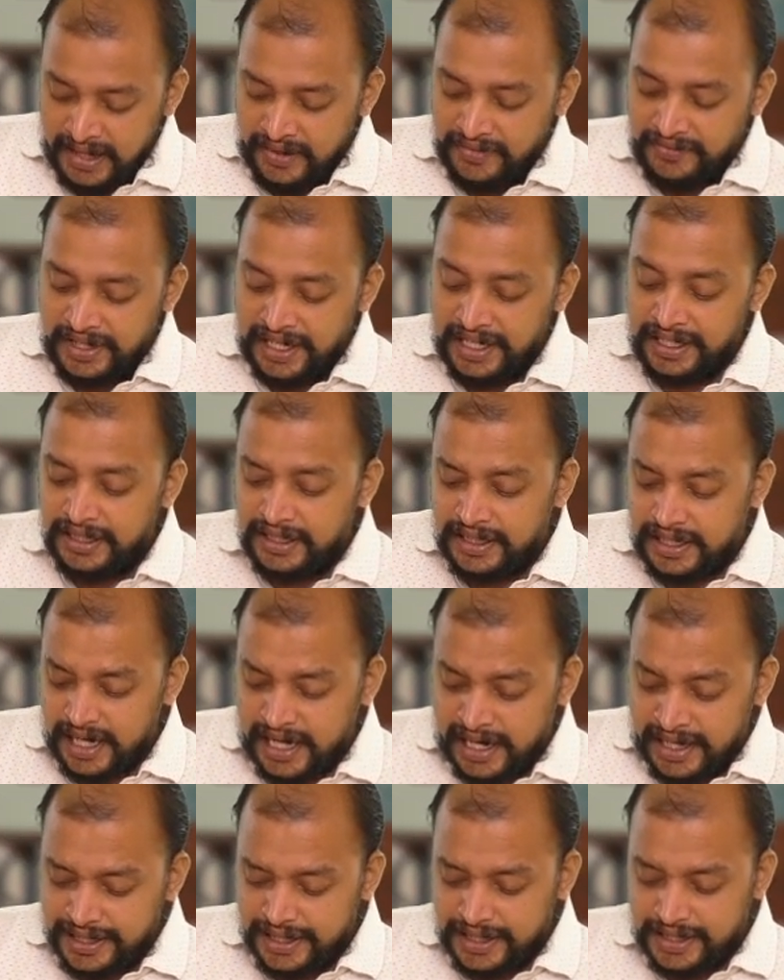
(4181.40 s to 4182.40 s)

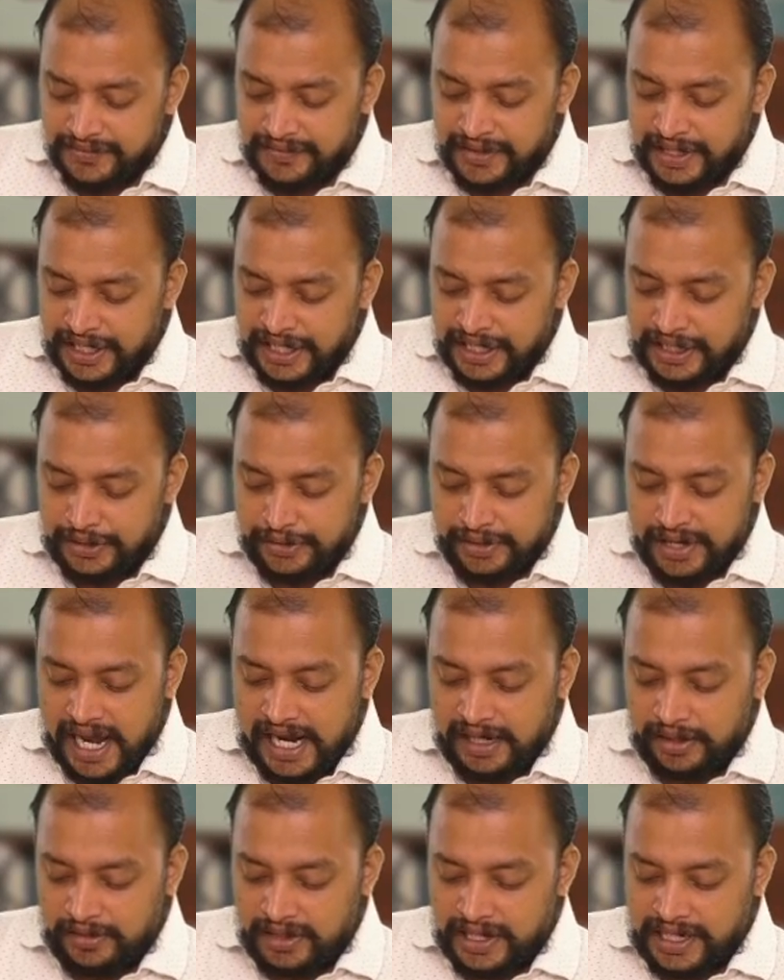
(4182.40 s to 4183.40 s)
interest we need to
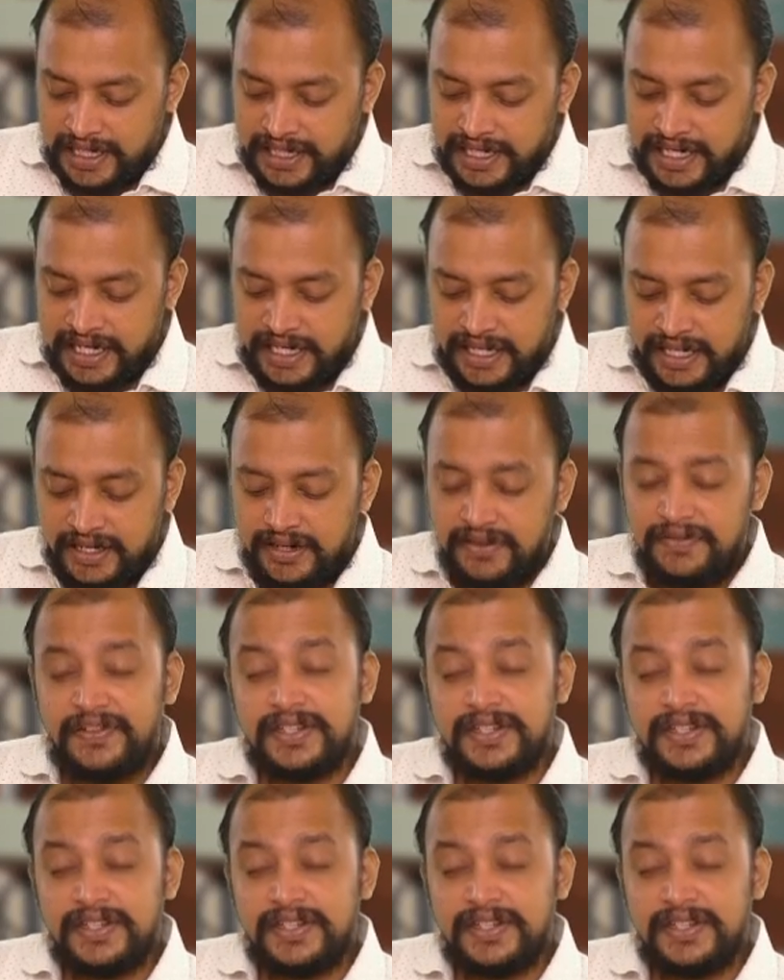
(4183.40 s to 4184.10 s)
calculate here.